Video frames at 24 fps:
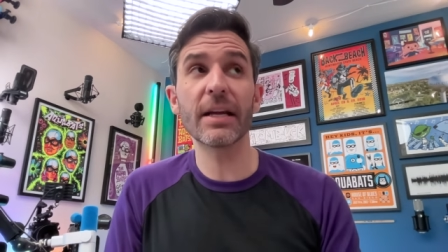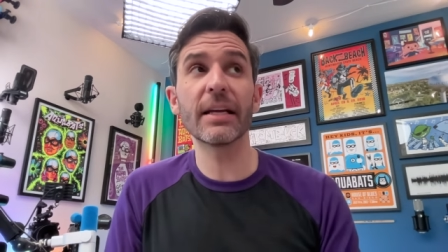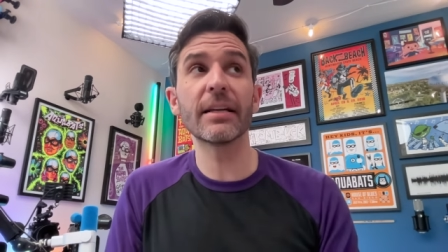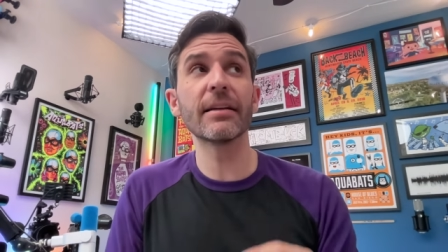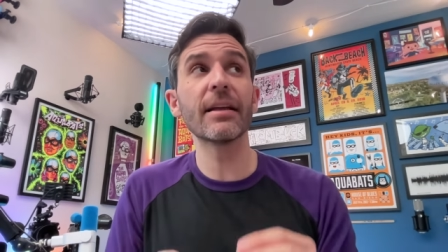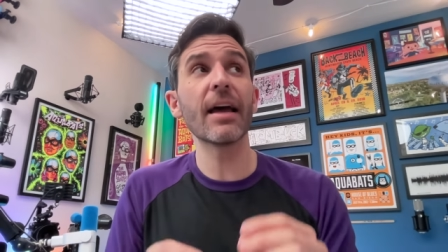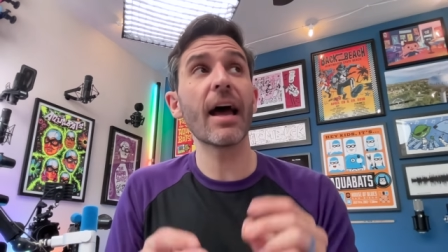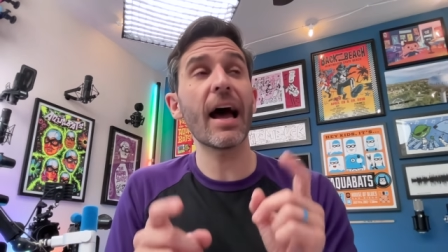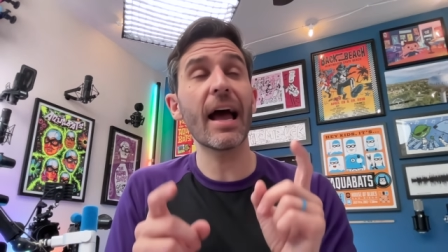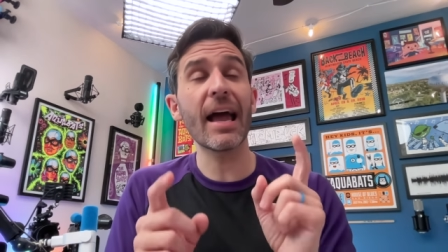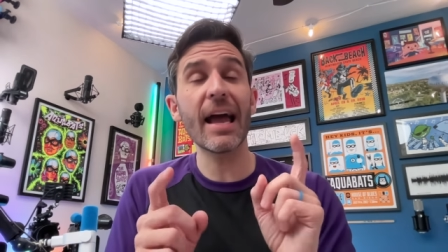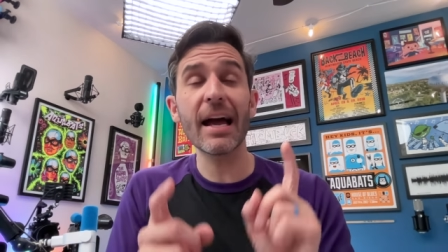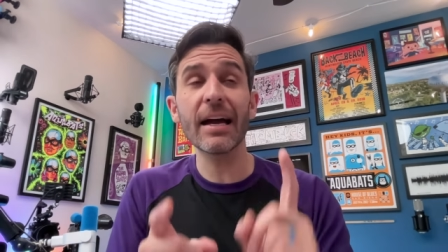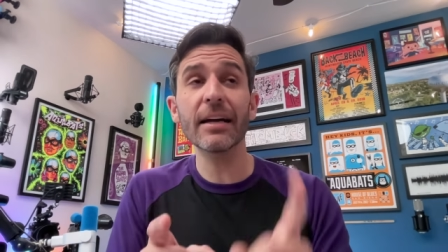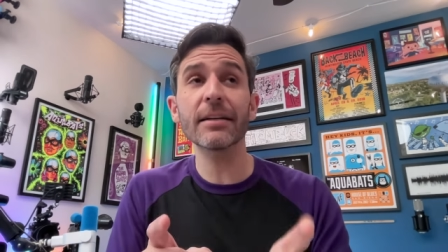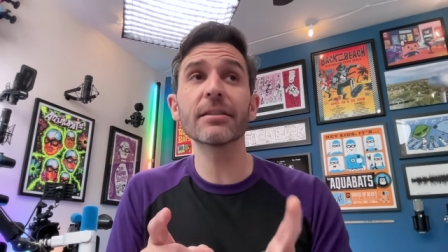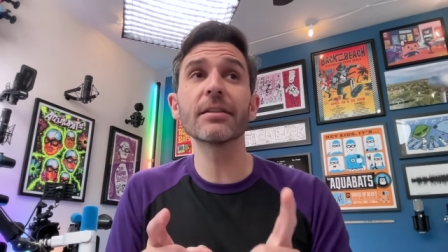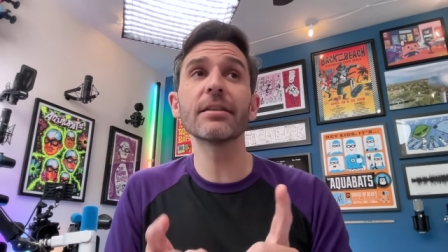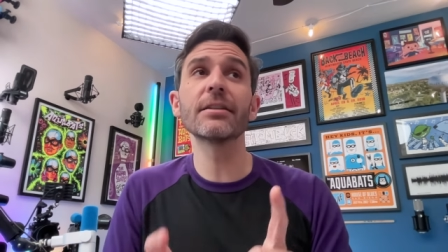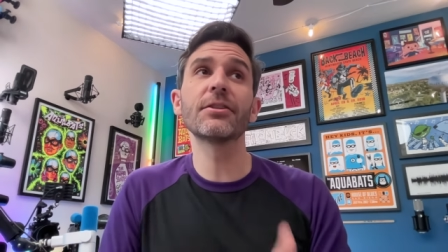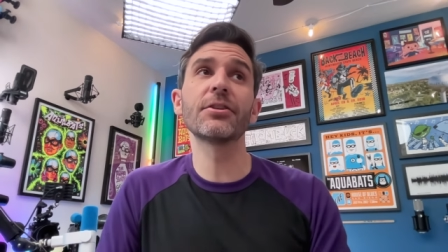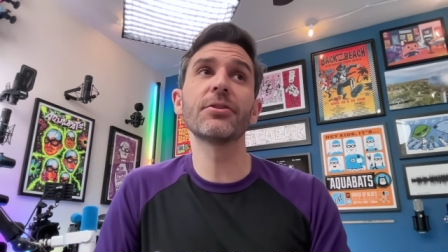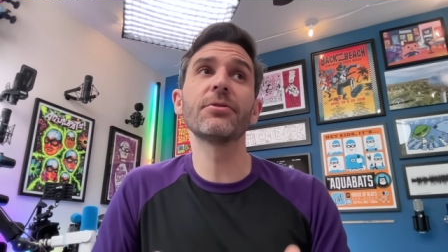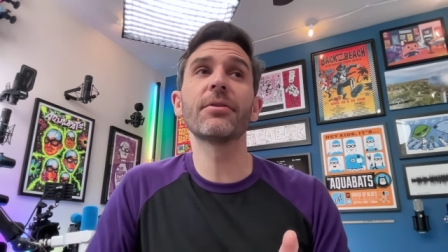and I
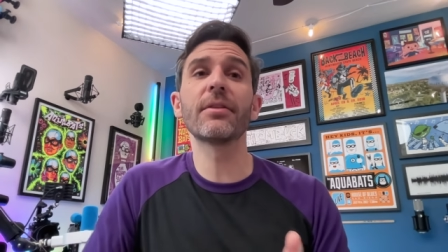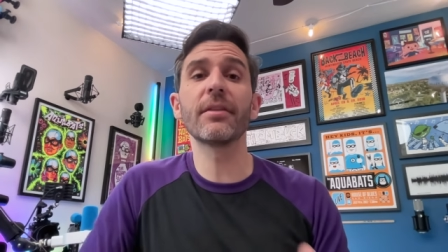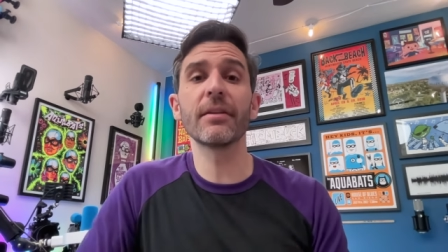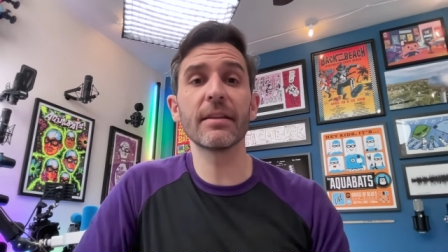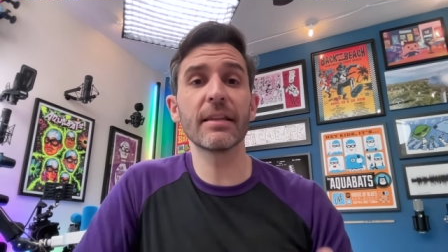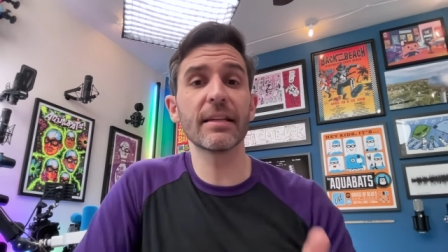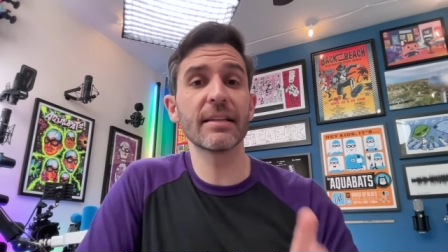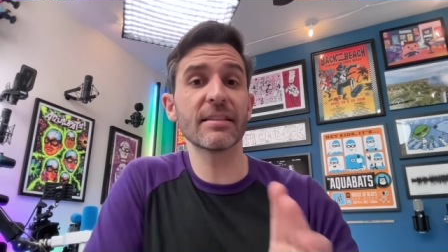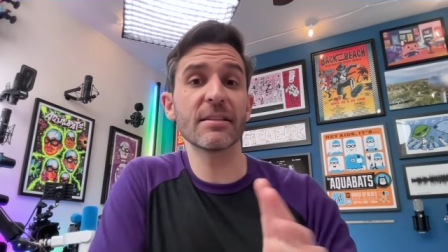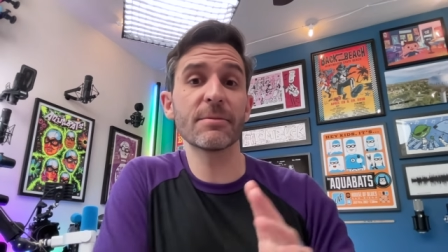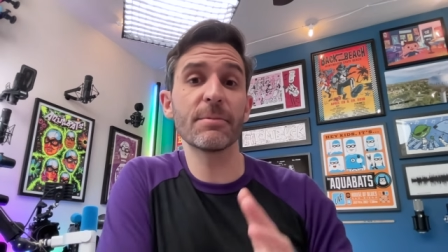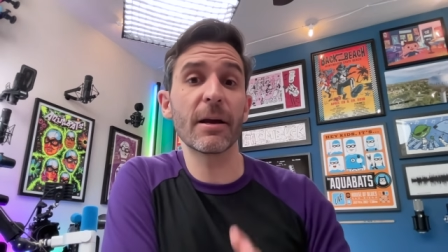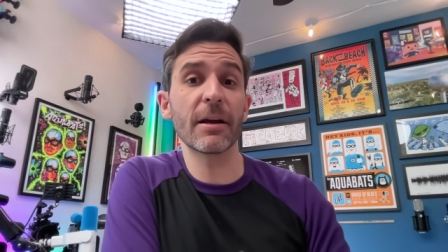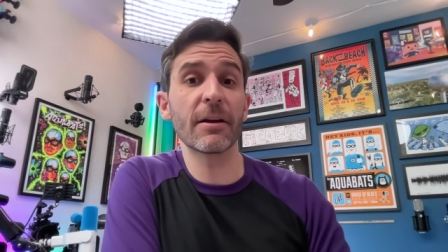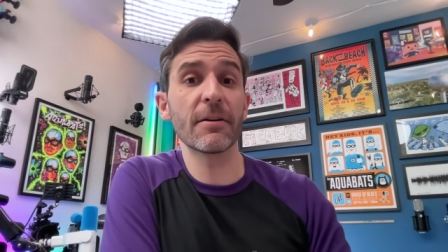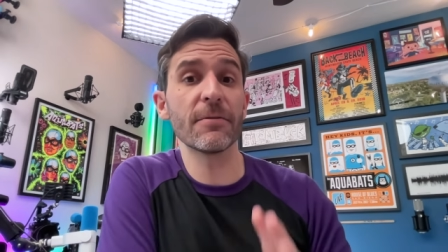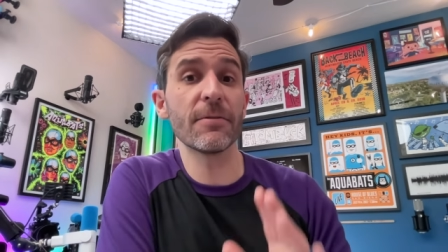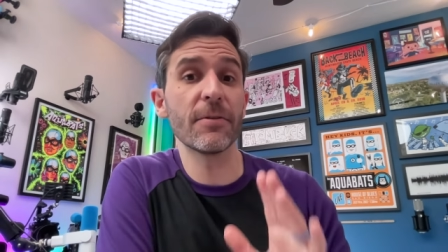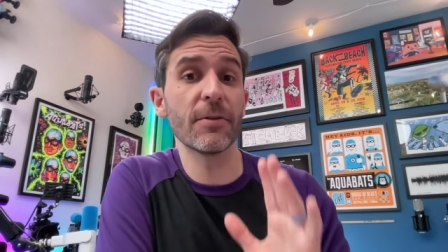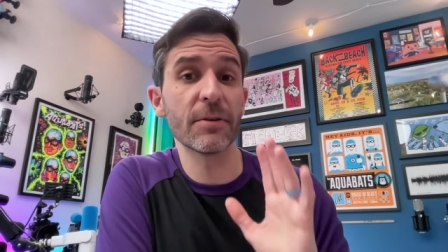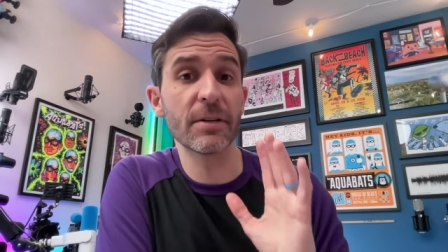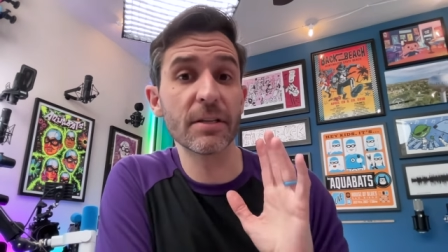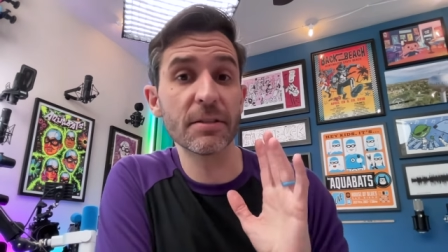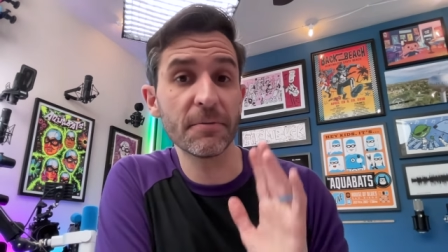actually do think that this
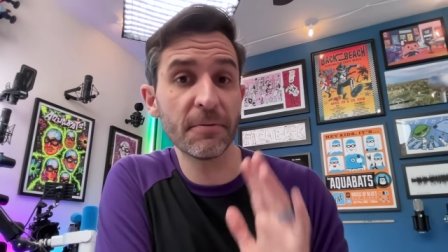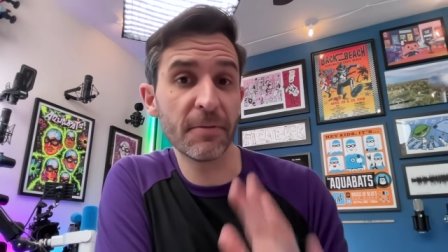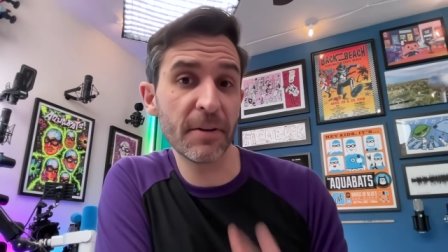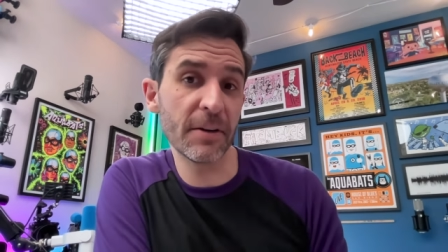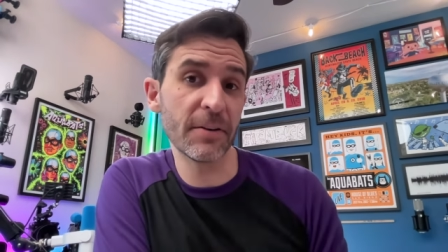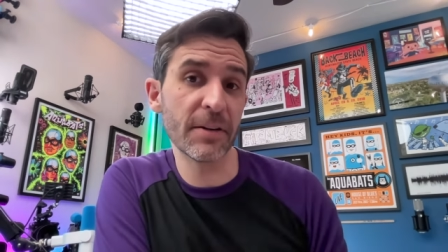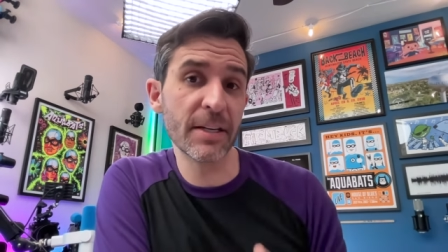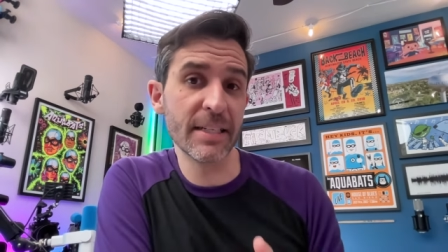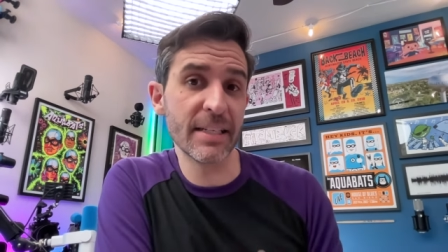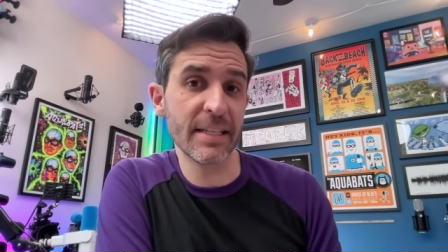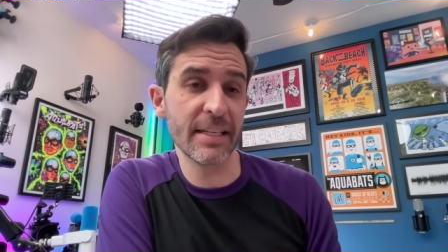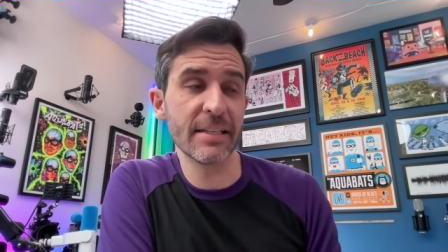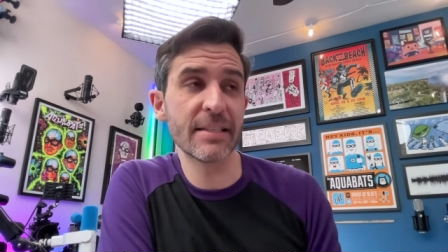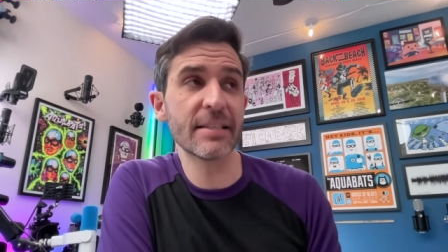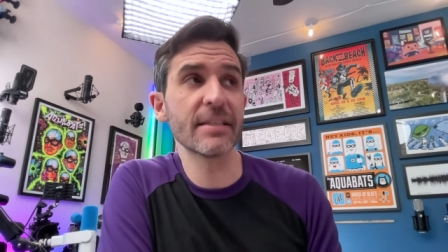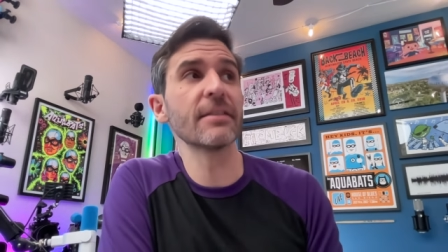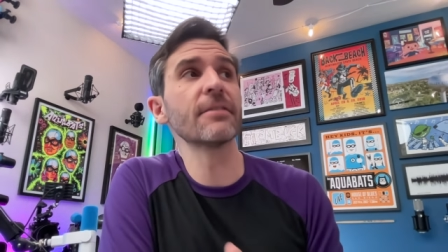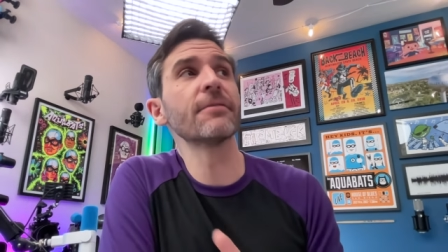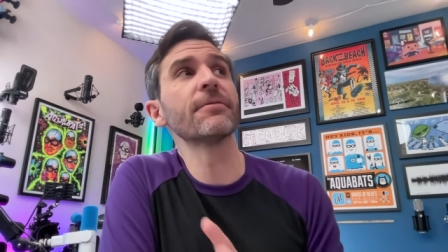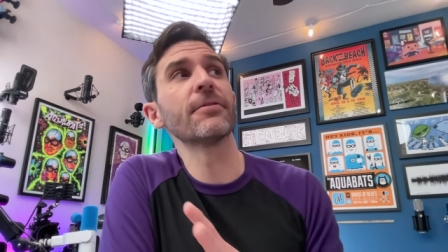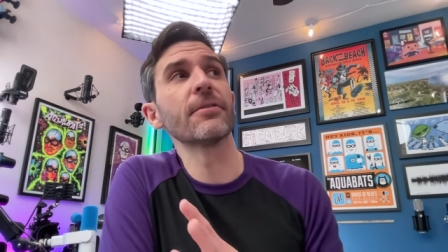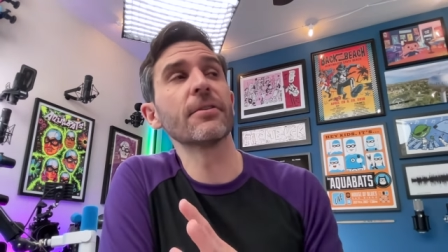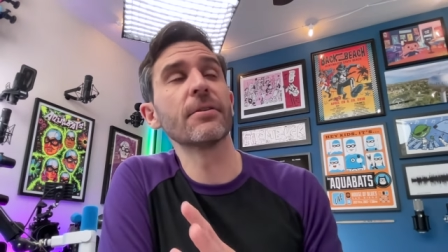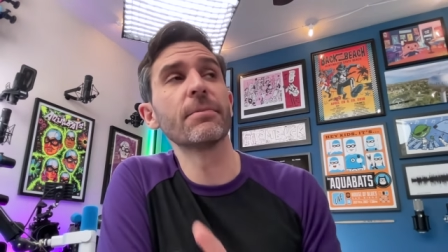microphone is very
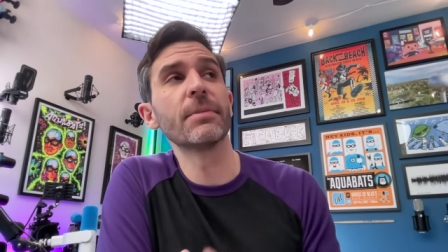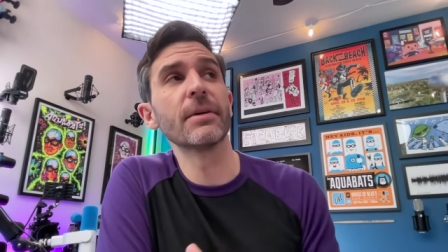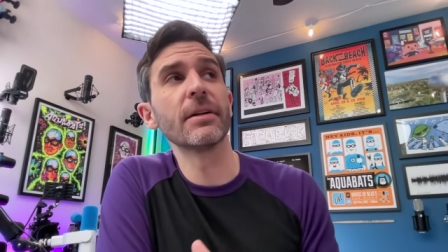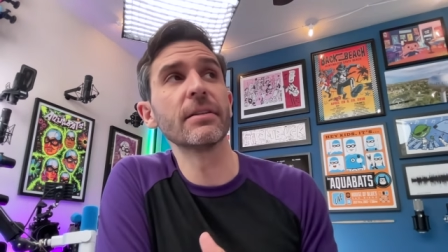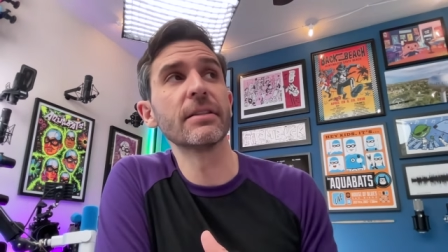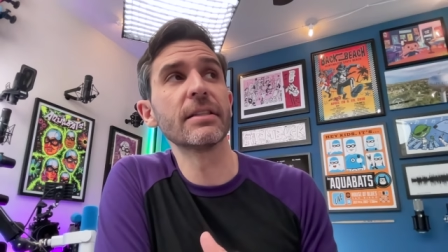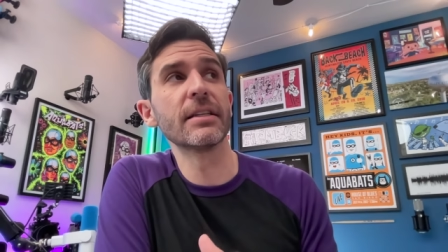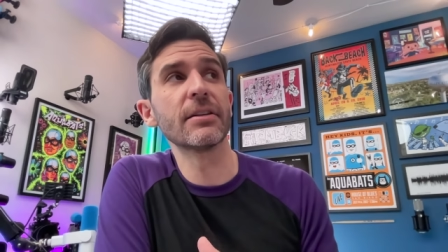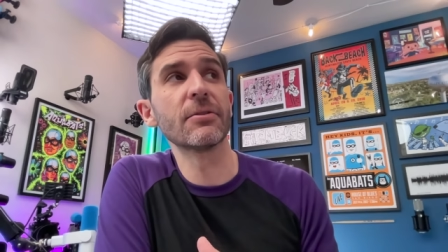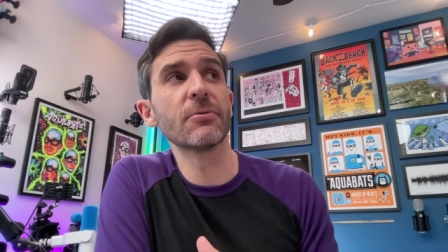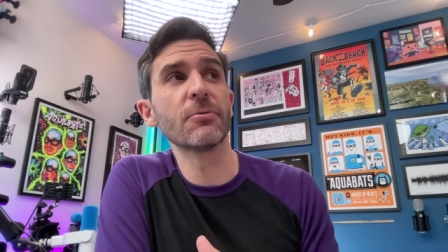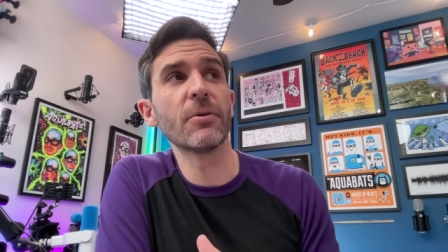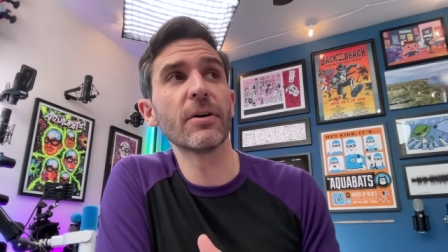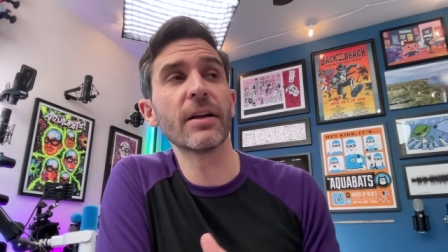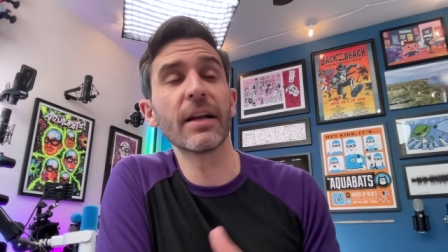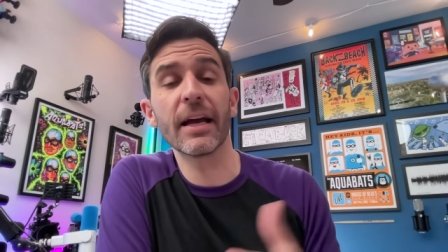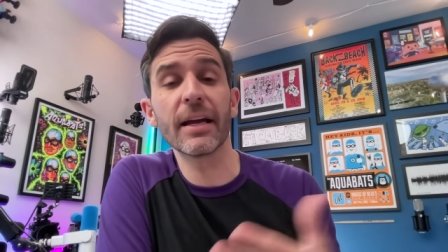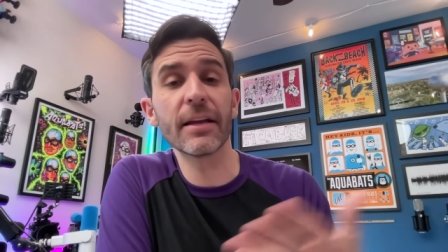decent for a built-in one.